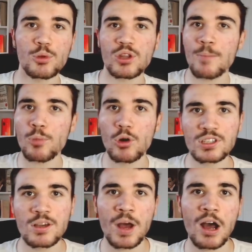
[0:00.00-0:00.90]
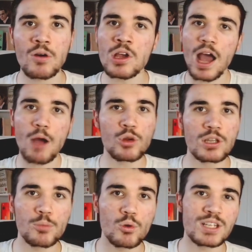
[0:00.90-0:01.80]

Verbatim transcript: put their body about and win the ball.